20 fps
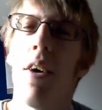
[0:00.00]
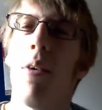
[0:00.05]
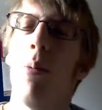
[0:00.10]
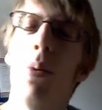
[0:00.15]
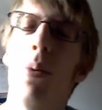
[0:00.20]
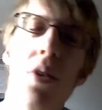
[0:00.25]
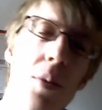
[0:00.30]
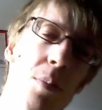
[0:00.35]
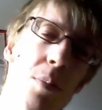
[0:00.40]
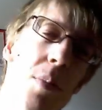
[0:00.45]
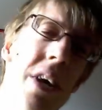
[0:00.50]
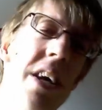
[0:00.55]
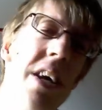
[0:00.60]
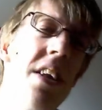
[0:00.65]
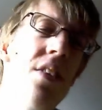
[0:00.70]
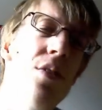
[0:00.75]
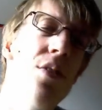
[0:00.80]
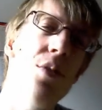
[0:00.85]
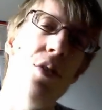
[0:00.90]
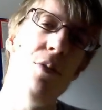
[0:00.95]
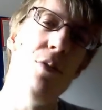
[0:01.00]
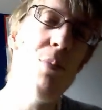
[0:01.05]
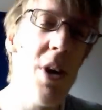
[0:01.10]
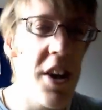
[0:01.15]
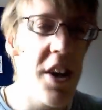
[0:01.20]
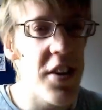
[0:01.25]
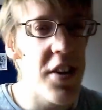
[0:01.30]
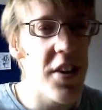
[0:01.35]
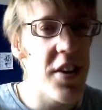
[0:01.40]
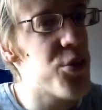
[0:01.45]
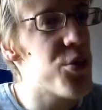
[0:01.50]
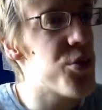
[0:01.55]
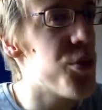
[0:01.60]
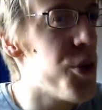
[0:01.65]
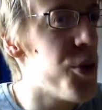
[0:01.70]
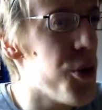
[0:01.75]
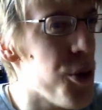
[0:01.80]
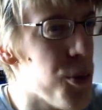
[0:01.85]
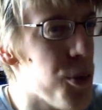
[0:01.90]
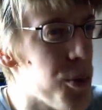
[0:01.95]
what it means to have been in this
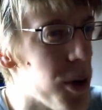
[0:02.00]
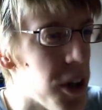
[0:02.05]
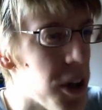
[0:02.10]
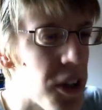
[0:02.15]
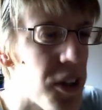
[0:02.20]
room